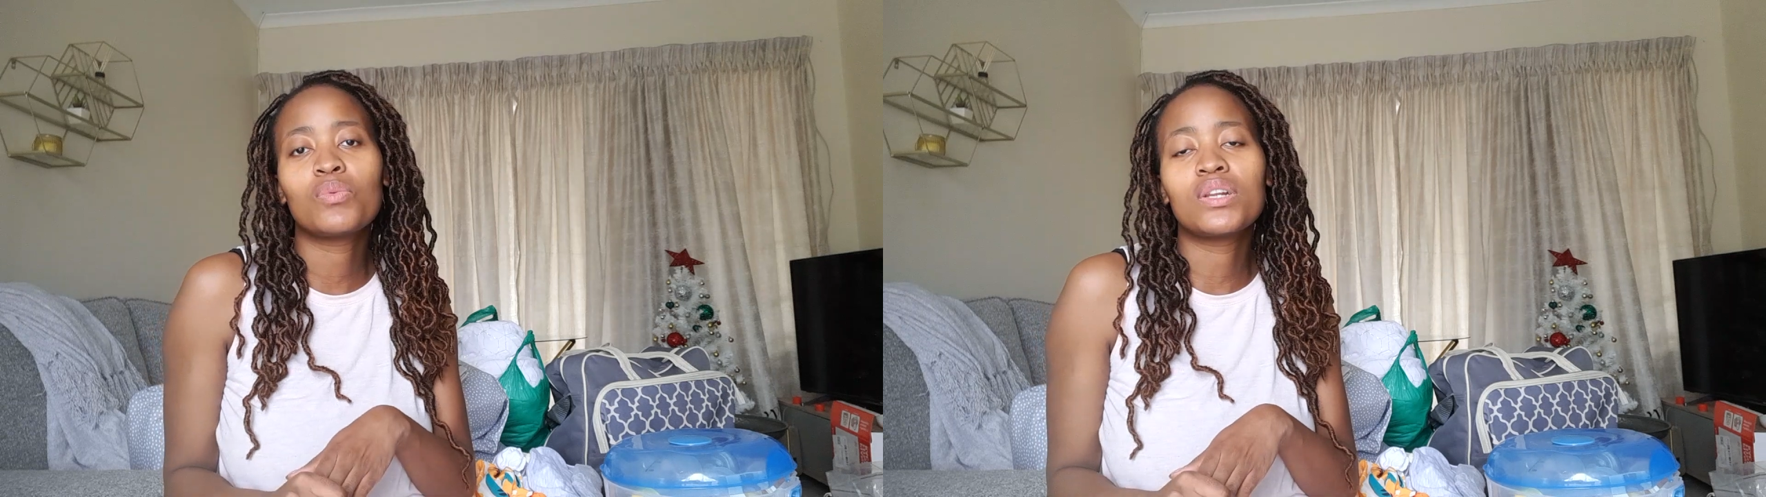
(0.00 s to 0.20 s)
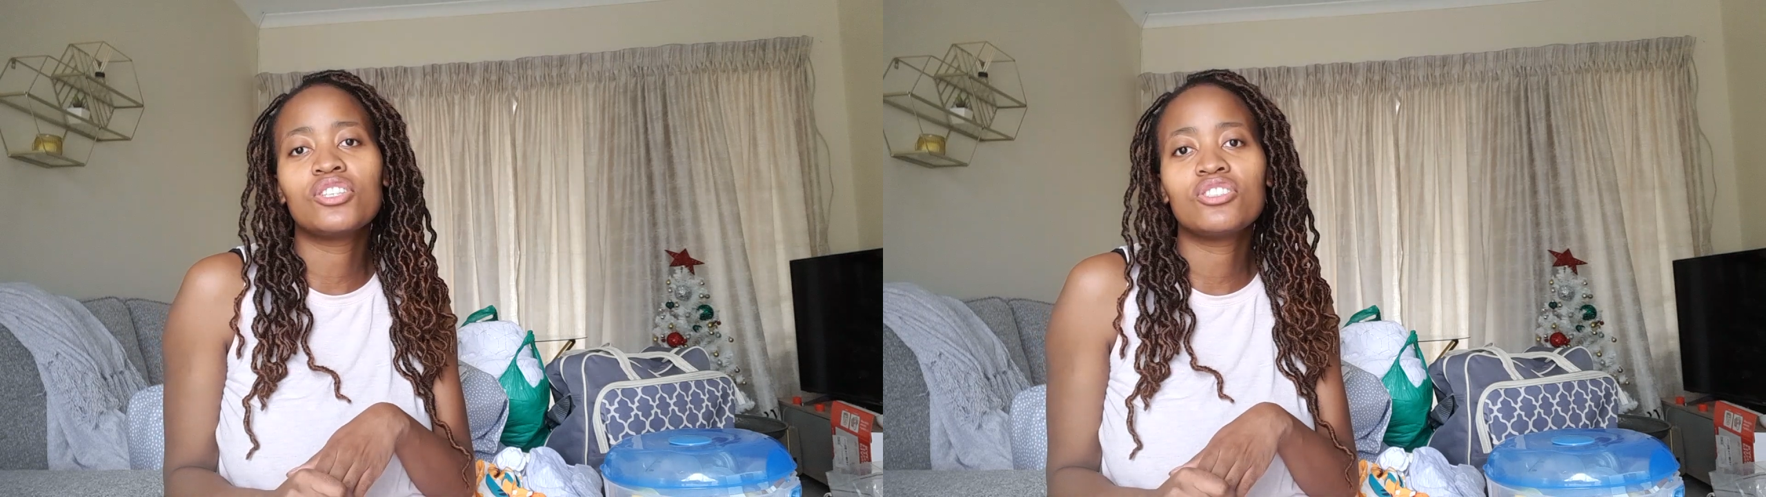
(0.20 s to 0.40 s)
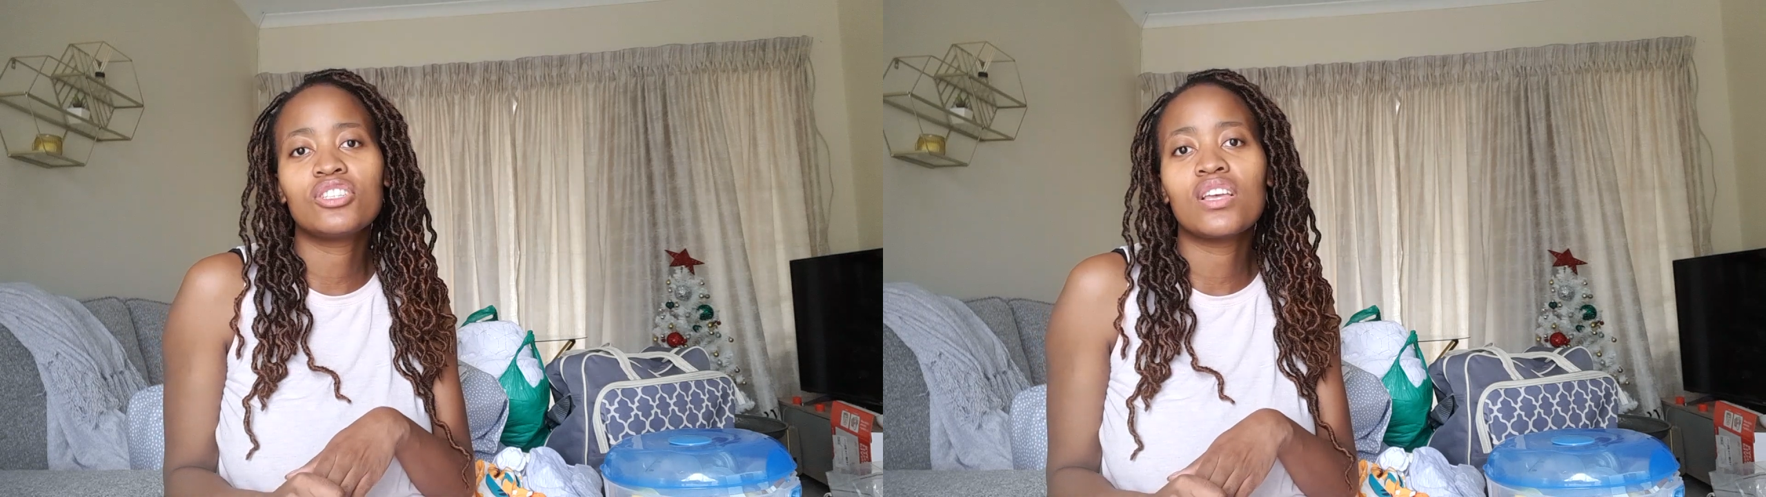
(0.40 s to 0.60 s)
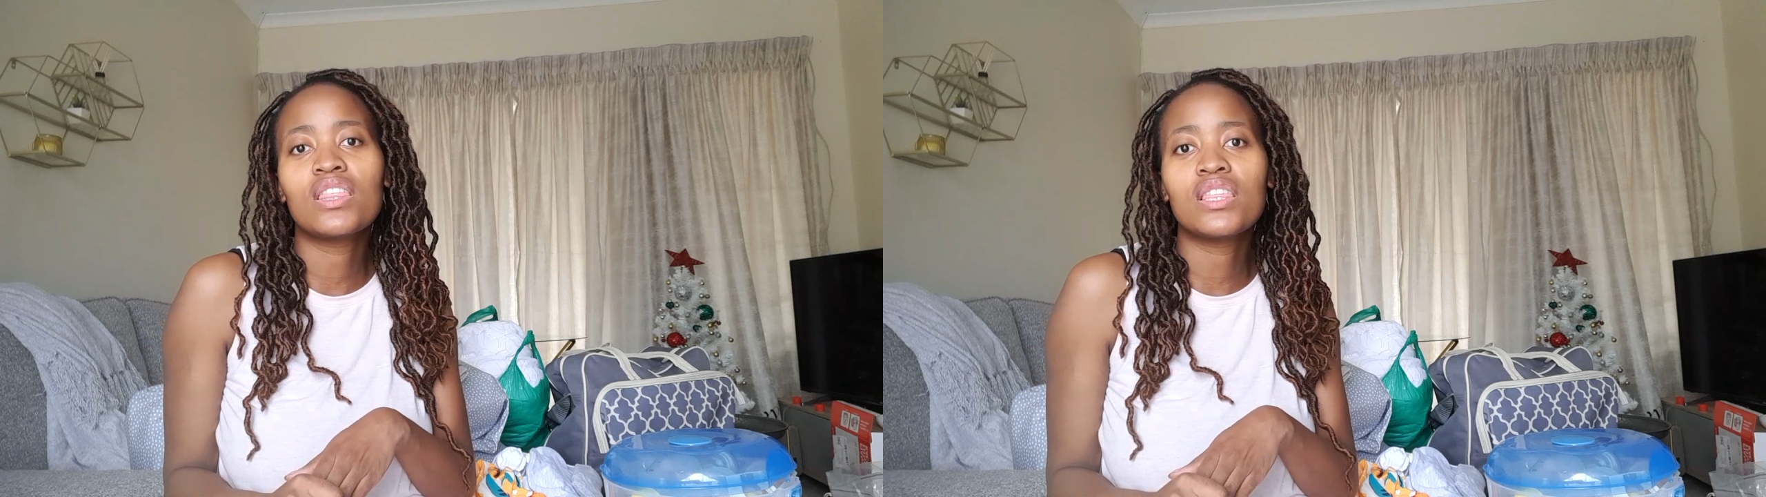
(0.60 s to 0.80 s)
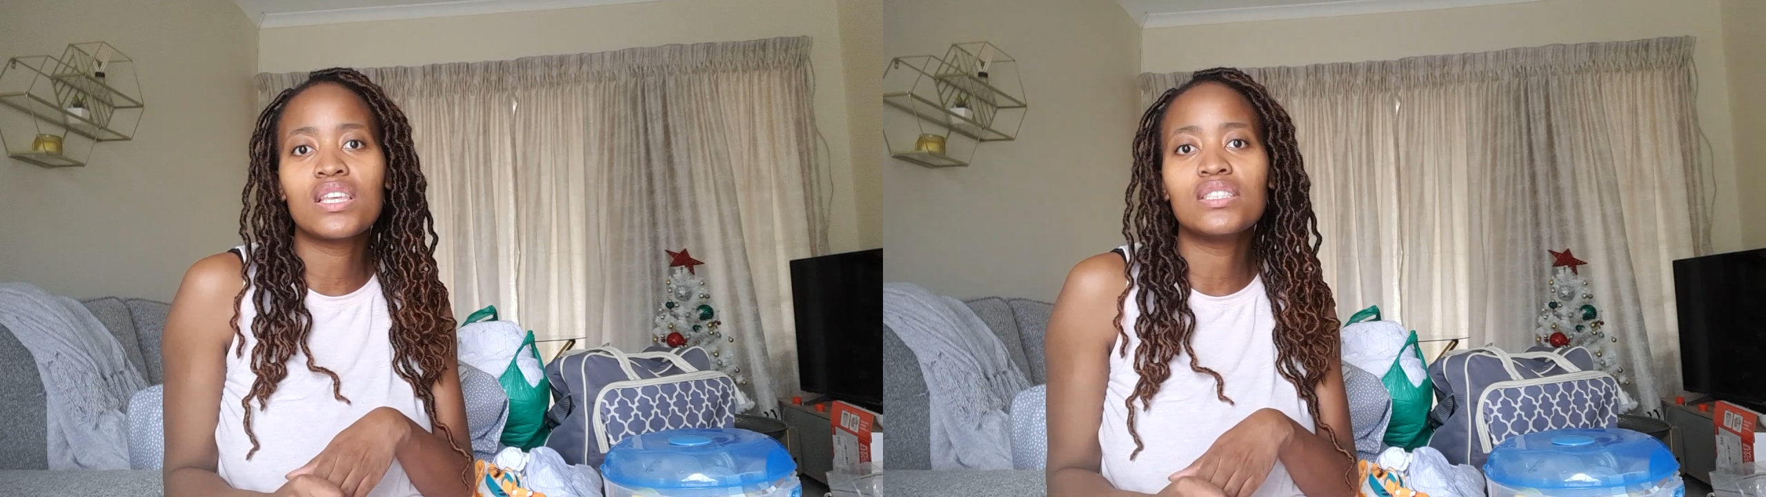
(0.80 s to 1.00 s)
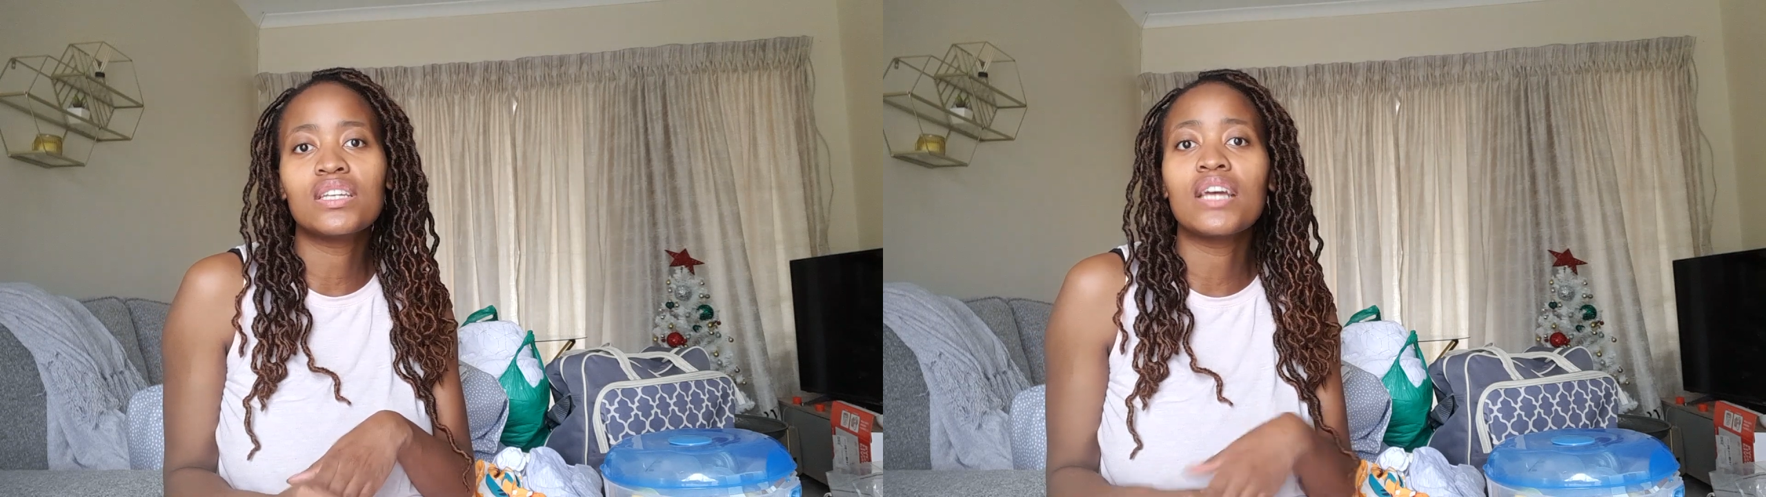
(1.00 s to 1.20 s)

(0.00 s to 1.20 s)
want to share the things that